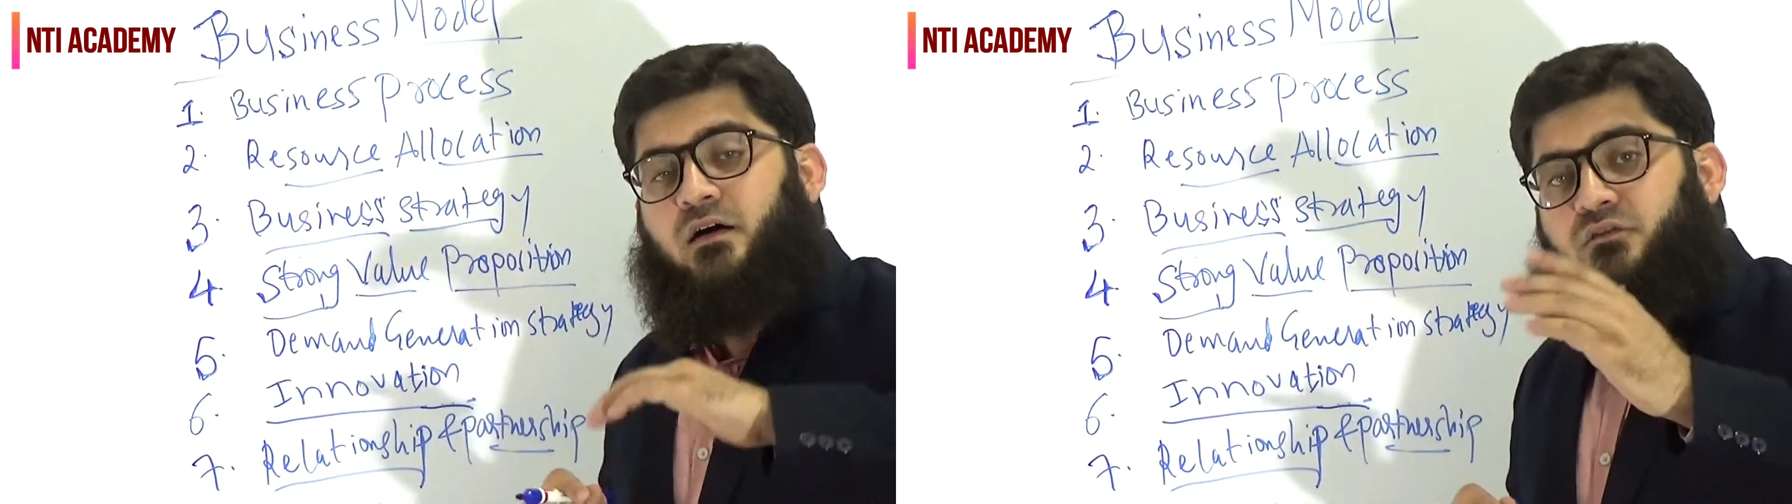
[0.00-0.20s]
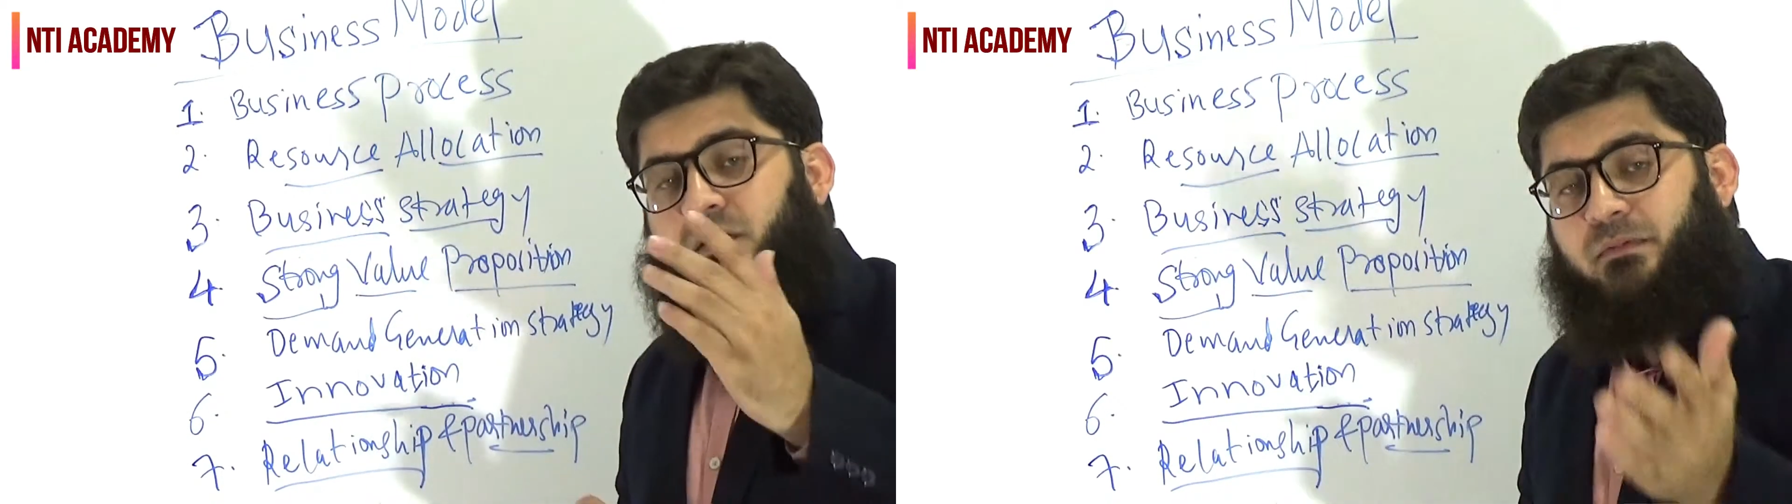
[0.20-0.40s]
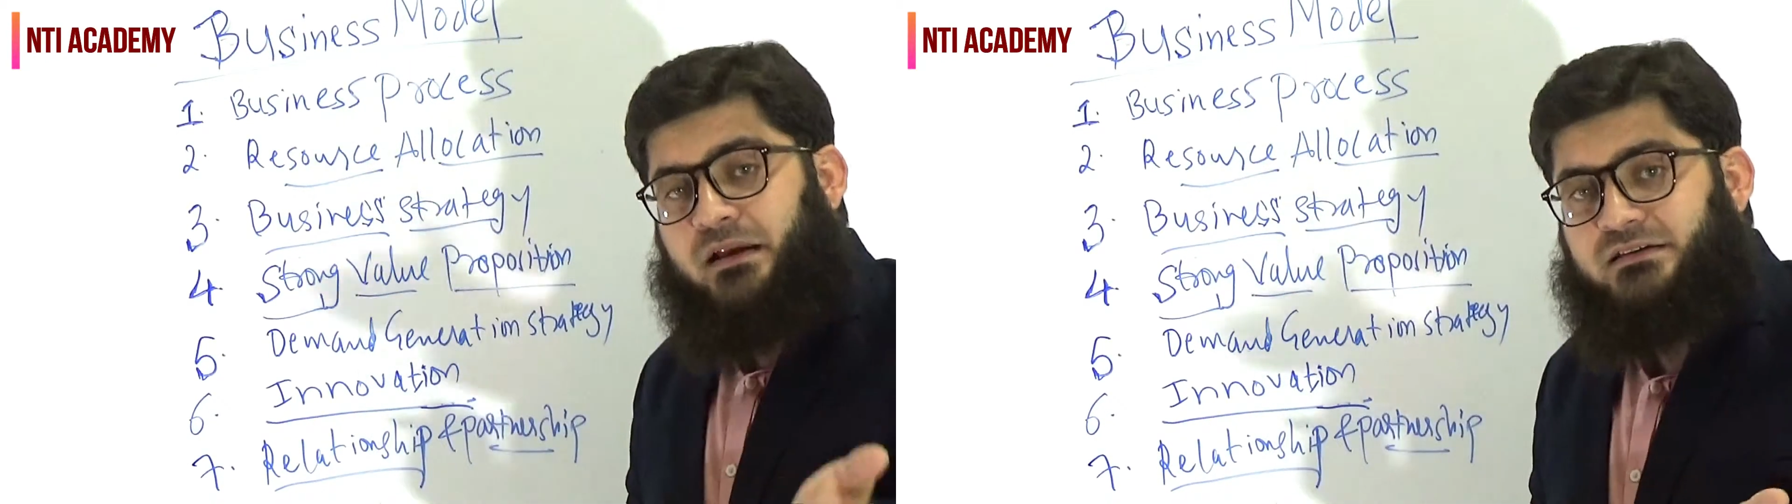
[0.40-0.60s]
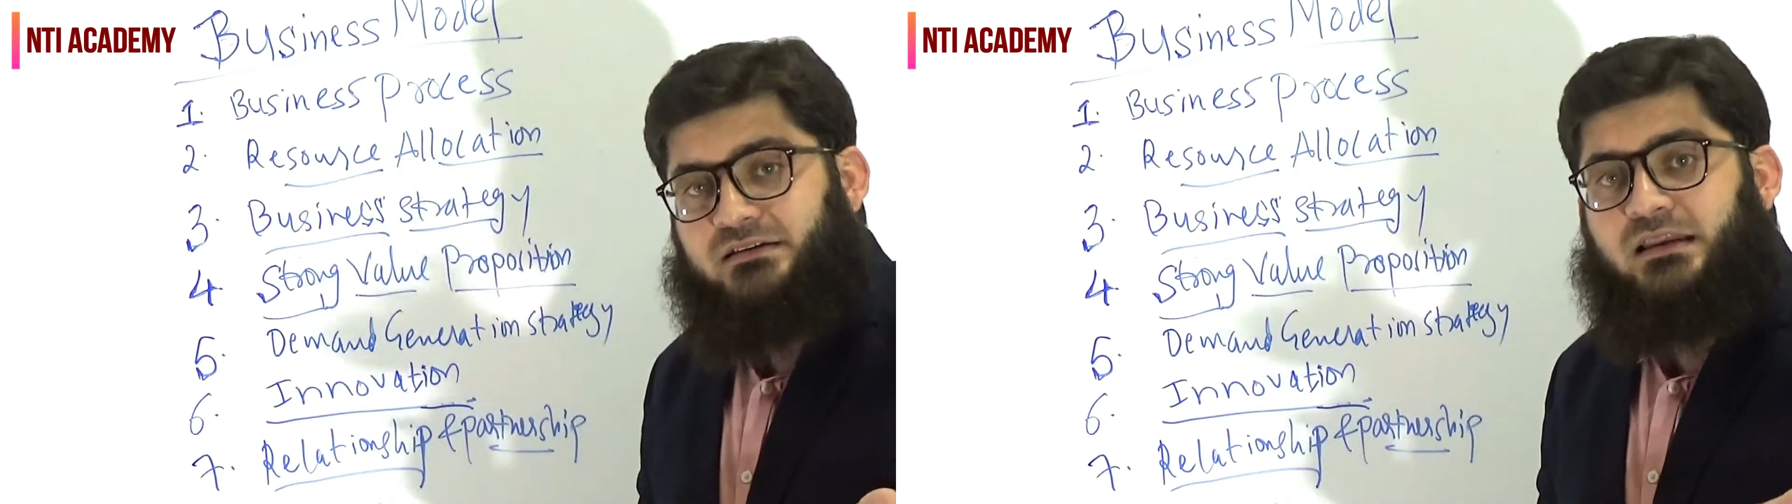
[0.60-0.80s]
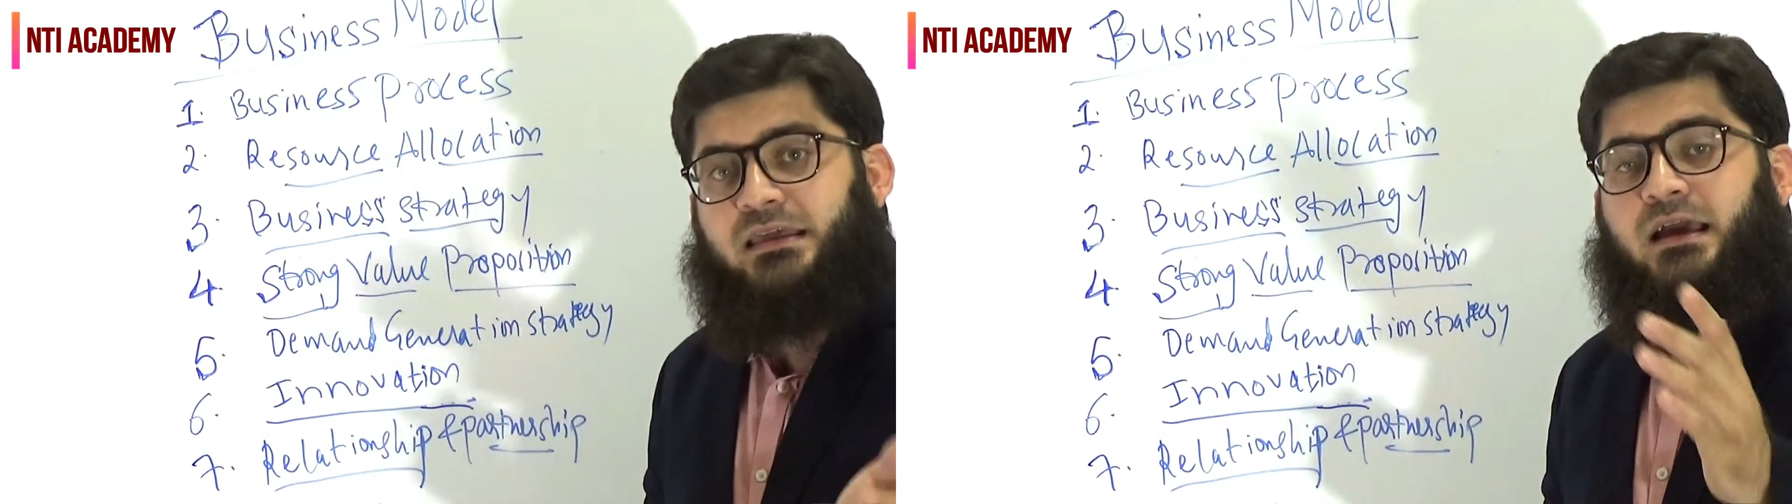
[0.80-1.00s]
from
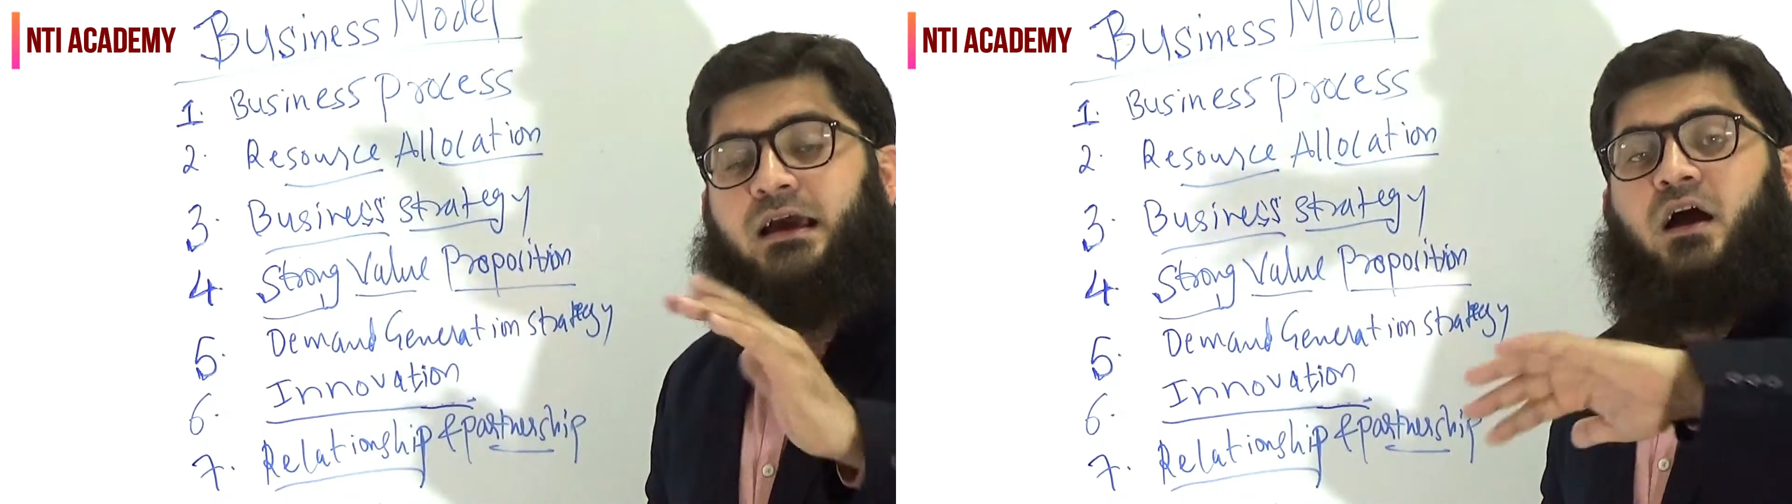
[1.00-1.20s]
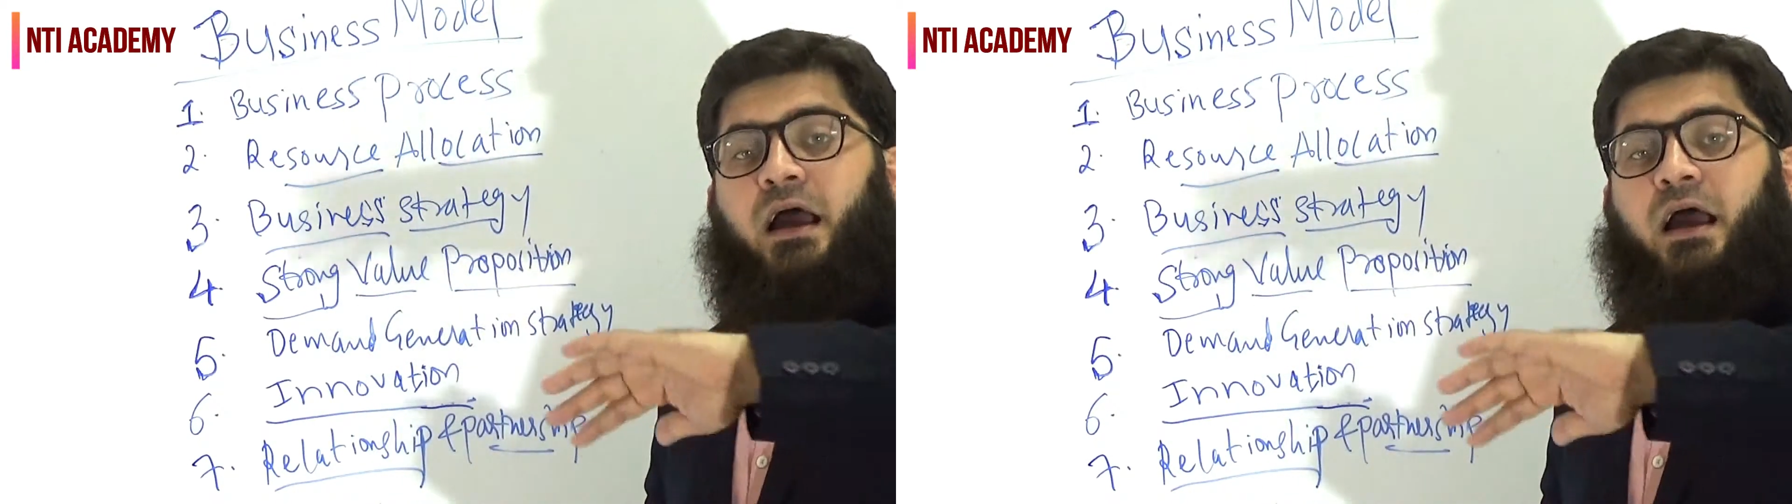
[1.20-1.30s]
internally,